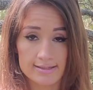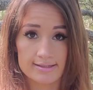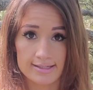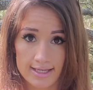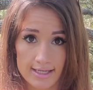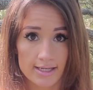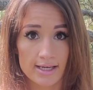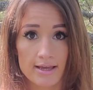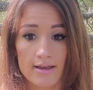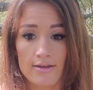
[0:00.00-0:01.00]
see
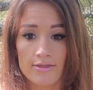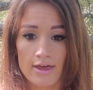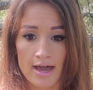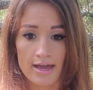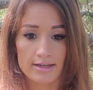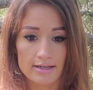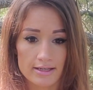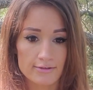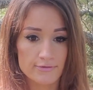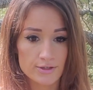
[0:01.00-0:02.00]
that
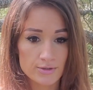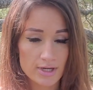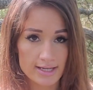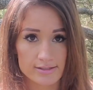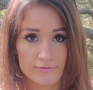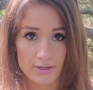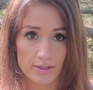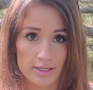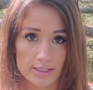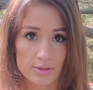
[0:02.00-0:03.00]
if you guys feel
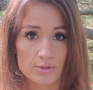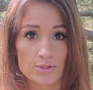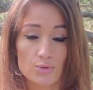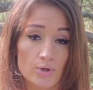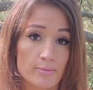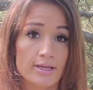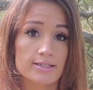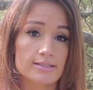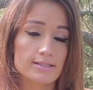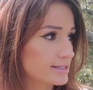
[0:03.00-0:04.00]
like you're
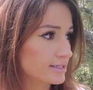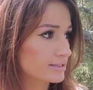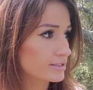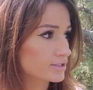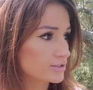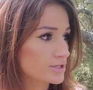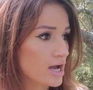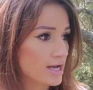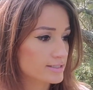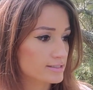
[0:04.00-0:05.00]
dormant and you're
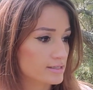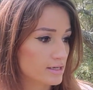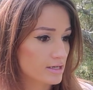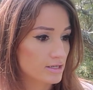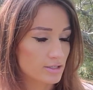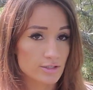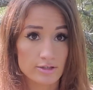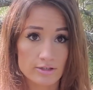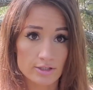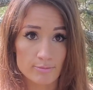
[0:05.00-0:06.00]
not
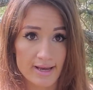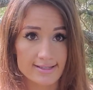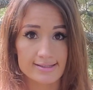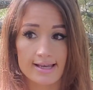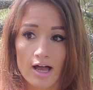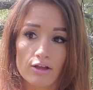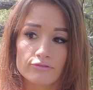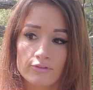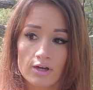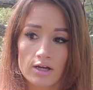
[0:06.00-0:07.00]
your best
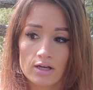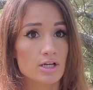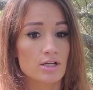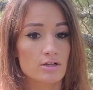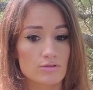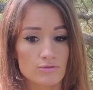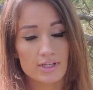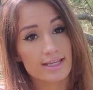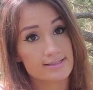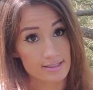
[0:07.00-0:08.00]
self,
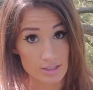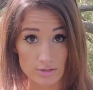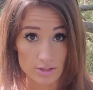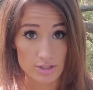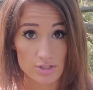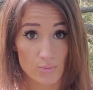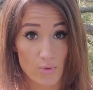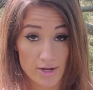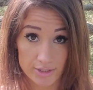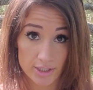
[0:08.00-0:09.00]
realize that you could just
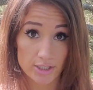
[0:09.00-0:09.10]
water